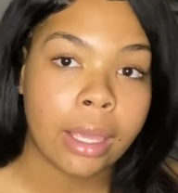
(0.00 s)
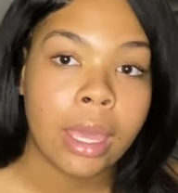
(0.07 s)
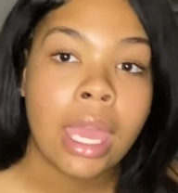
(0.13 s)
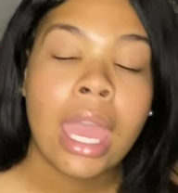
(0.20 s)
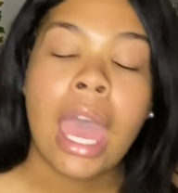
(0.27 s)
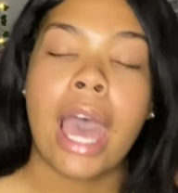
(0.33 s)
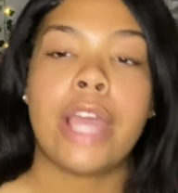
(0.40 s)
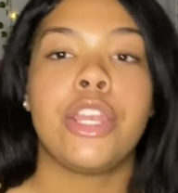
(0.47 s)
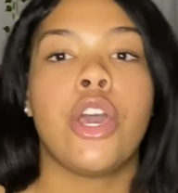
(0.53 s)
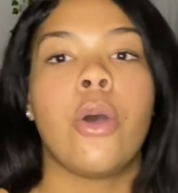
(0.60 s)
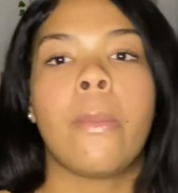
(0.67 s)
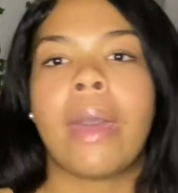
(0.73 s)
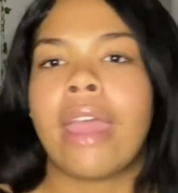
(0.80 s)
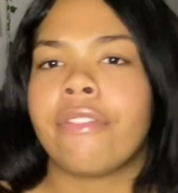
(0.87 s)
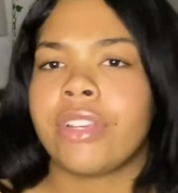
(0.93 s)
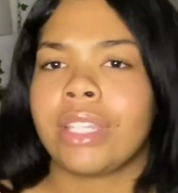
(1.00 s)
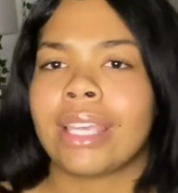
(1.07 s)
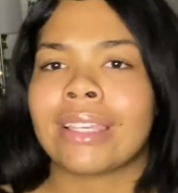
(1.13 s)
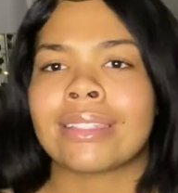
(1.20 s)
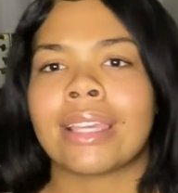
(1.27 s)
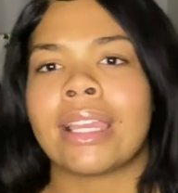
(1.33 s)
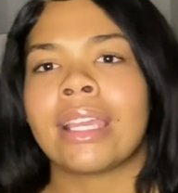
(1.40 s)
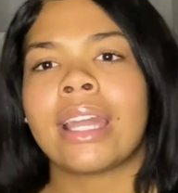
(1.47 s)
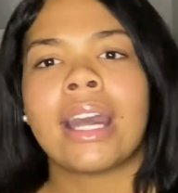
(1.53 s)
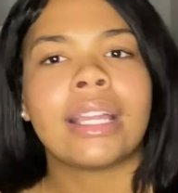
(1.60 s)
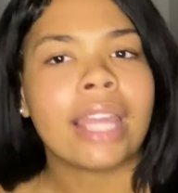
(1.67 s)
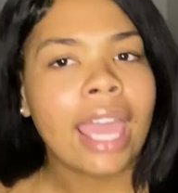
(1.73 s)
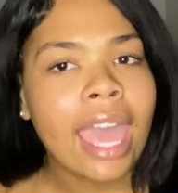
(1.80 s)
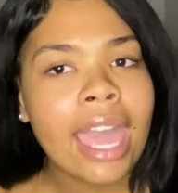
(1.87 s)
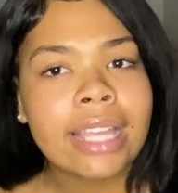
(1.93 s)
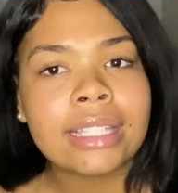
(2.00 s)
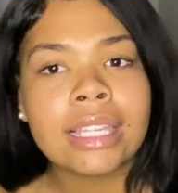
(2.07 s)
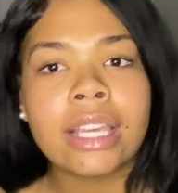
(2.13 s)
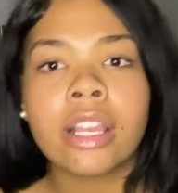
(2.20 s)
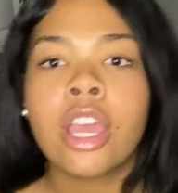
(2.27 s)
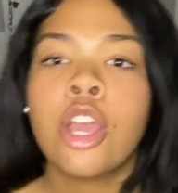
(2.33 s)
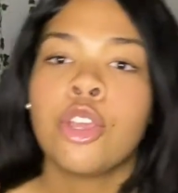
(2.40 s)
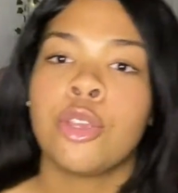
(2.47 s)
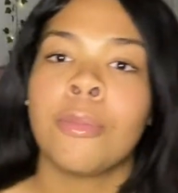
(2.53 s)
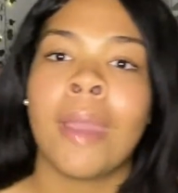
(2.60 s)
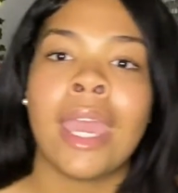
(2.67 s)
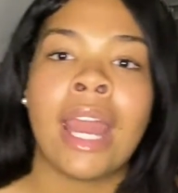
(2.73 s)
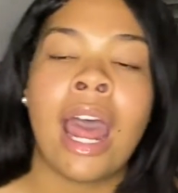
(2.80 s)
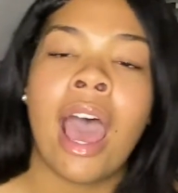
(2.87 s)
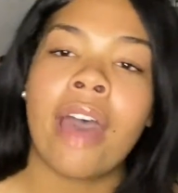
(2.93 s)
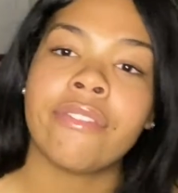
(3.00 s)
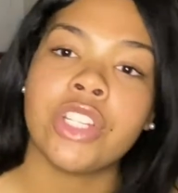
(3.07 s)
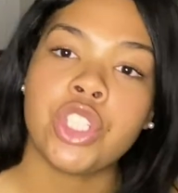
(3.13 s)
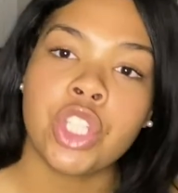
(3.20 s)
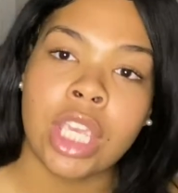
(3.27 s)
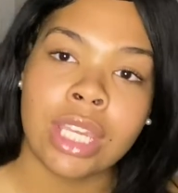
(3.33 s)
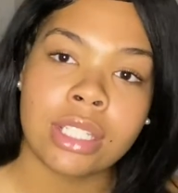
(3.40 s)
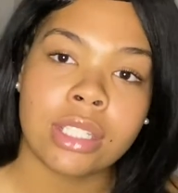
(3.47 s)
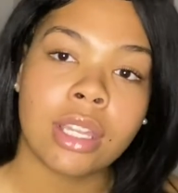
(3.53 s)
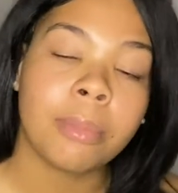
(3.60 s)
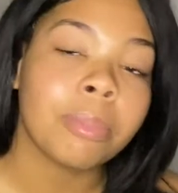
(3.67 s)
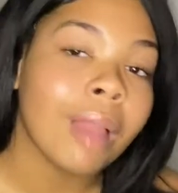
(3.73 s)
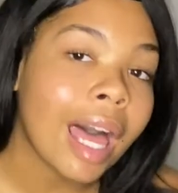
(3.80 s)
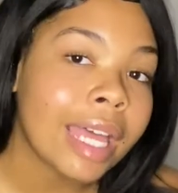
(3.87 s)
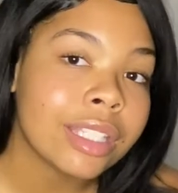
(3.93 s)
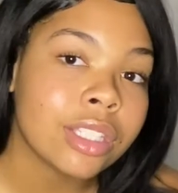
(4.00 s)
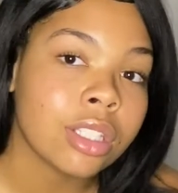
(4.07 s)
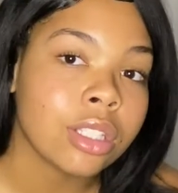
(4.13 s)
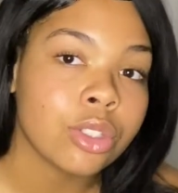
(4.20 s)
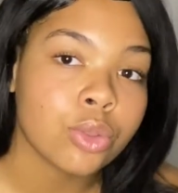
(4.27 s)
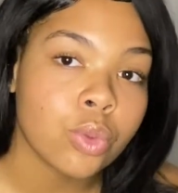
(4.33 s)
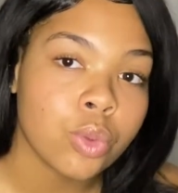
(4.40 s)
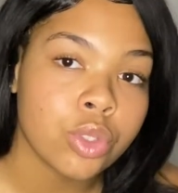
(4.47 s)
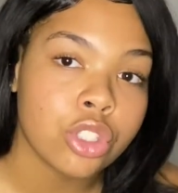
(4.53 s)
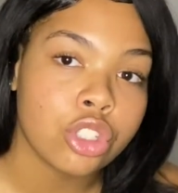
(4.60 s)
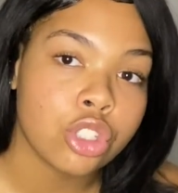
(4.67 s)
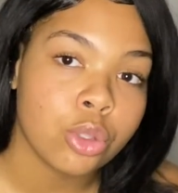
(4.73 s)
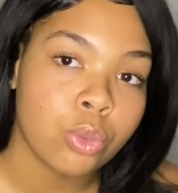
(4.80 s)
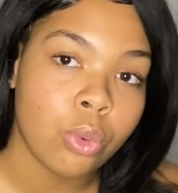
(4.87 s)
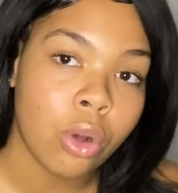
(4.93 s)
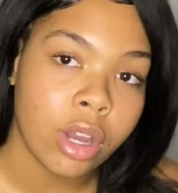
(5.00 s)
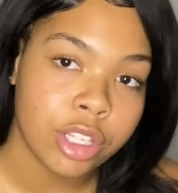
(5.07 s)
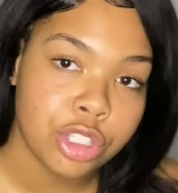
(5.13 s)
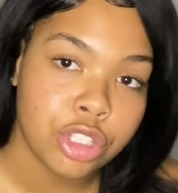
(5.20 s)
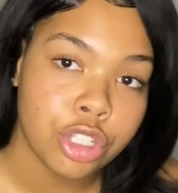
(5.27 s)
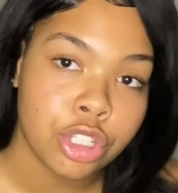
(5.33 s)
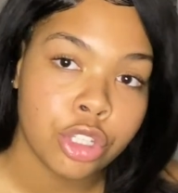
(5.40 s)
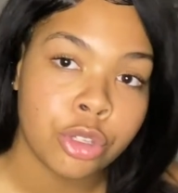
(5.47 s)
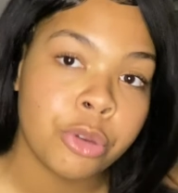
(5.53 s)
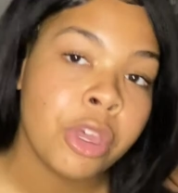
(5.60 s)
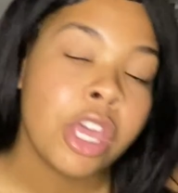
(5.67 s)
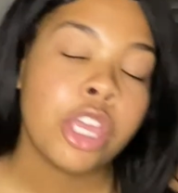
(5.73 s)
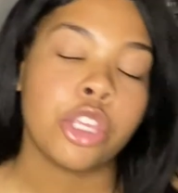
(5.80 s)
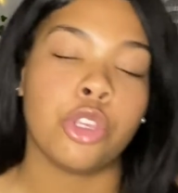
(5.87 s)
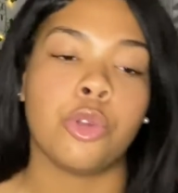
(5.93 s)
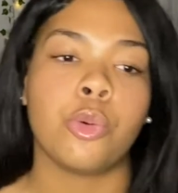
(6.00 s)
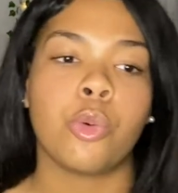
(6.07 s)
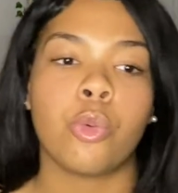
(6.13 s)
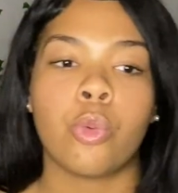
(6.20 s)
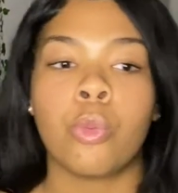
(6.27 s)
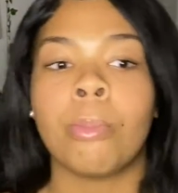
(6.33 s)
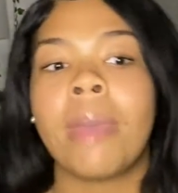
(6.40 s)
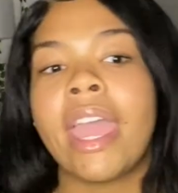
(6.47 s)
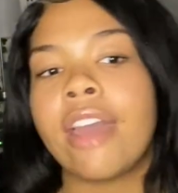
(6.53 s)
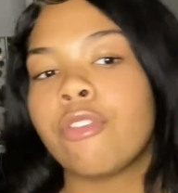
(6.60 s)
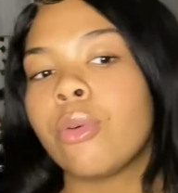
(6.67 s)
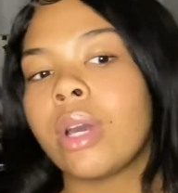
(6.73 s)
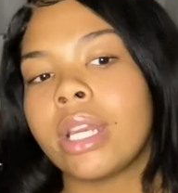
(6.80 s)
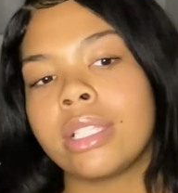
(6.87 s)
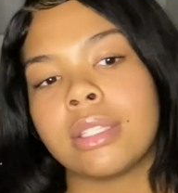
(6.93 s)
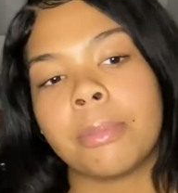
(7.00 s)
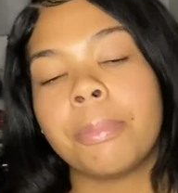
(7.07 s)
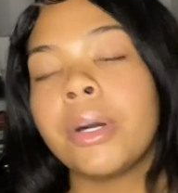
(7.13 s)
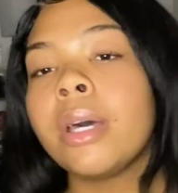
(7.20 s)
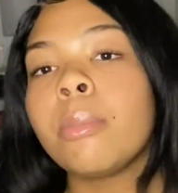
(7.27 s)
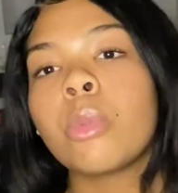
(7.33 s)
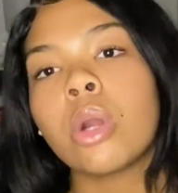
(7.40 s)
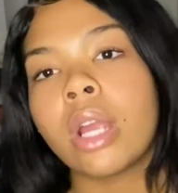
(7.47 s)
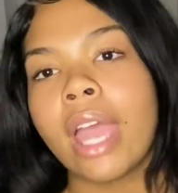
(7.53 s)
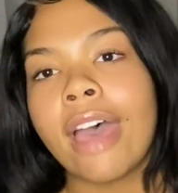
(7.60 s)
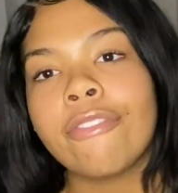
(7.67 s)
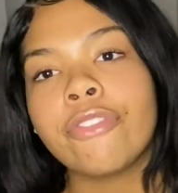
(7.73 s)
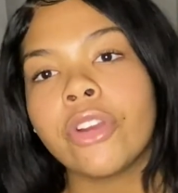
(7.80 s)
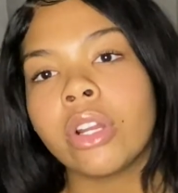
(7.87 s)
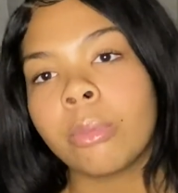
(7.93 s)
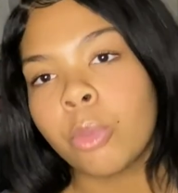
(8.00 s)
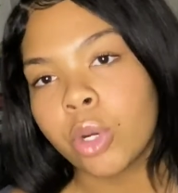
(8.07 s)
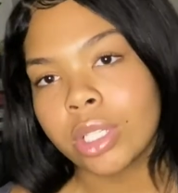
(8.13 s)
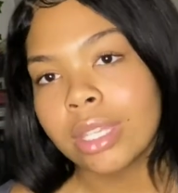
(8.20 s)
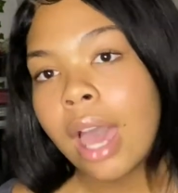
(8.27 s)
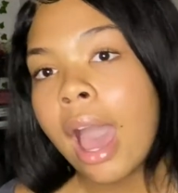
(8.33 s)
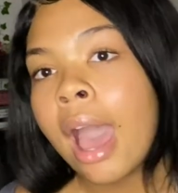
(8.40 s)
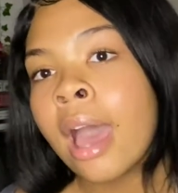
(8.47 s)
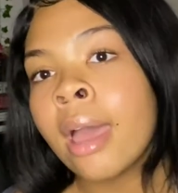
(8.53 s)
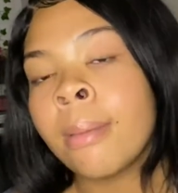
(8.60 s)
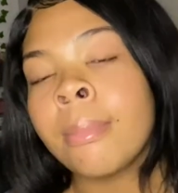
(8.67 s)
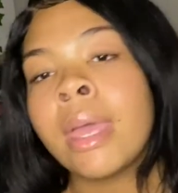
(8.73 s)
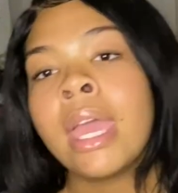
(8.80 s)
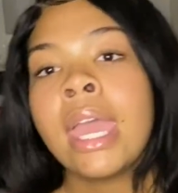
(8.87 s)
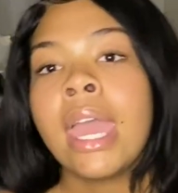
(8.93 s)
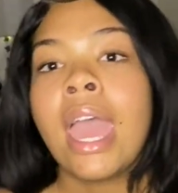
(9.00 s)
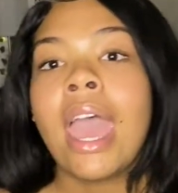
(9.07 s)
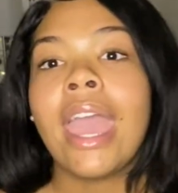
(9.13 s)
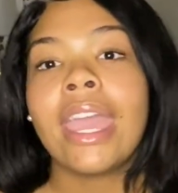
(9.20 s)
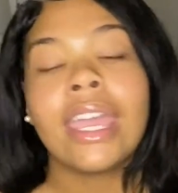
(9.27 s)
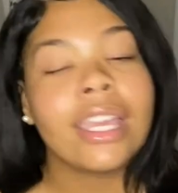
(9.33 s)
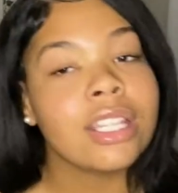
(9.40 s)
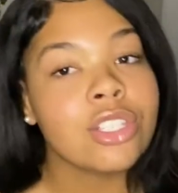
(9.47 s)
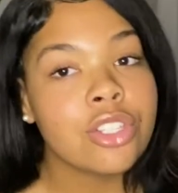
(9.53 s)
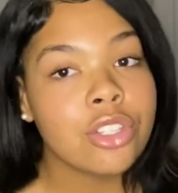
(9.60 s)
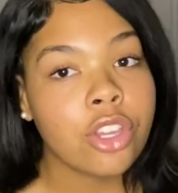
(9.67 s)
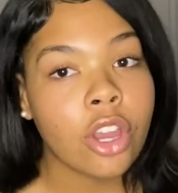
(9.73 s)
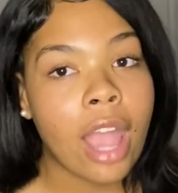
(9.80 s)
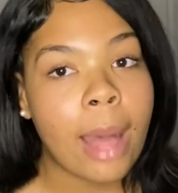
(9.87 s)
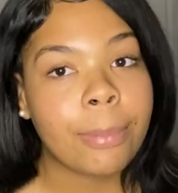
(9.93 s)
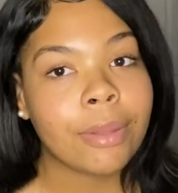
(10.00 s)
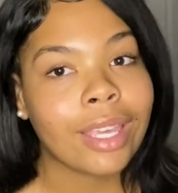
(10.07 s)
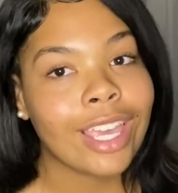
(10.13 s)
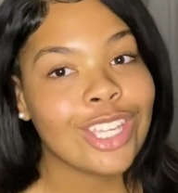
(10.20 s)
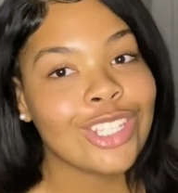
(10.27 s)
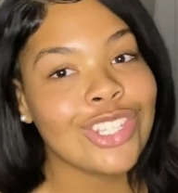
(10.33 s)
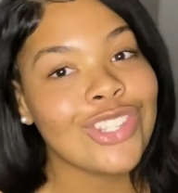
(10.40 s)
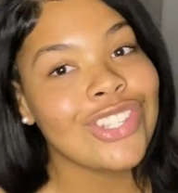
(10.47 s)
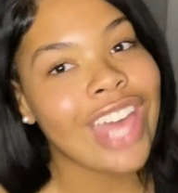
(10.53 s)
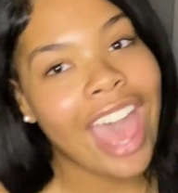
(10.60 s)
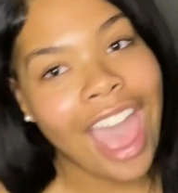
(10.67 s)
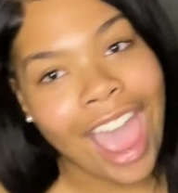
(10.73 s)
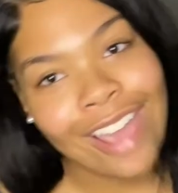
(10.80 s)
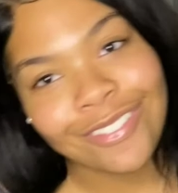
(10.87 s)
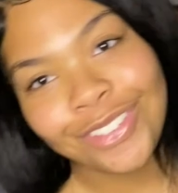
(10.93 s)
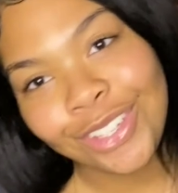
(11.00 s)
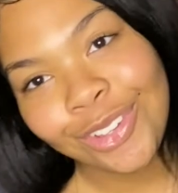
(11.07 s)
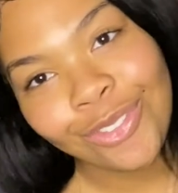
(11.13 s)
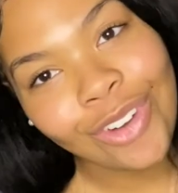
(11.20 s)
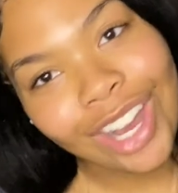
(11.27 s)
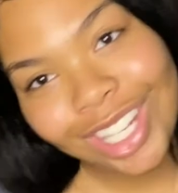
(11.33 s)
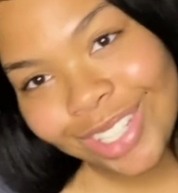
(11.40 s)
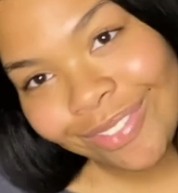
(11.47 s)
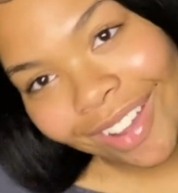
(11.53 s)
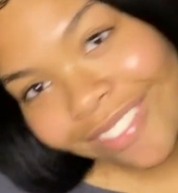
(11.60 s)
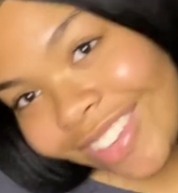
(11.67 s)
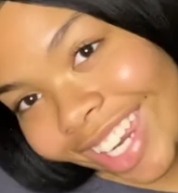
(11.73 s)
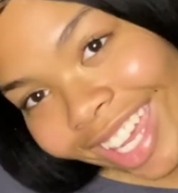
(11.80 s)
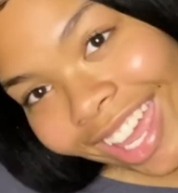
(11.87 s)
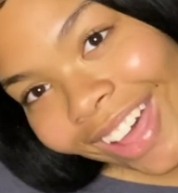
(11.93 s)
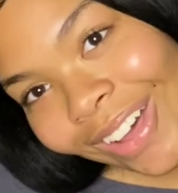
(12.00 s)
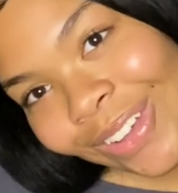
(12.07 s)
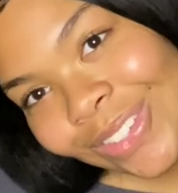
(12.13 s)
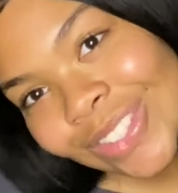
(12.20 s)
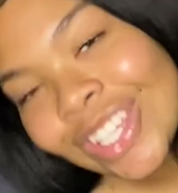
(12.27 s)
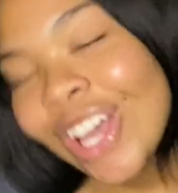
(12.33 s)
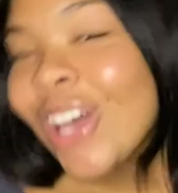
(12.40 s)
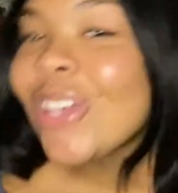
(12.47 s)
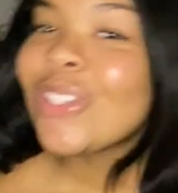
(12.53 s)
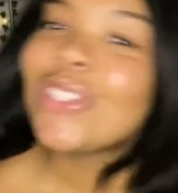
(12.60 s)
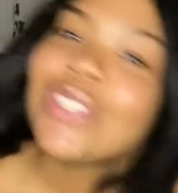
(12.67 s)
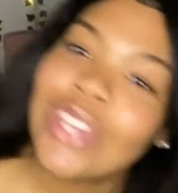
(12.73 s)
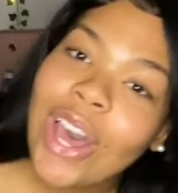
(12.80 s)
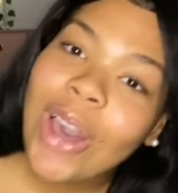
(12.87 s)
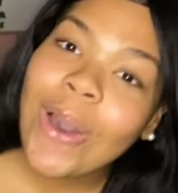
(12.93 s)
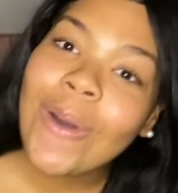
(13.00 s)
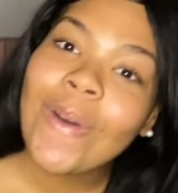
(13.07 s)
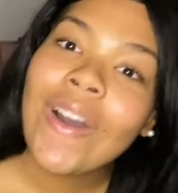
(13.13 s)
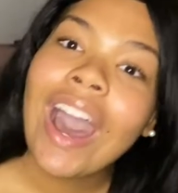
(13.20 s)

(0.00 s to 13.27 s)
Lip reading: I know everything is getting kind of hectic. You may not have a chance to apply to the schools that you want to. You may have wanted to put more effort and more time into your applications after you watch my videos. So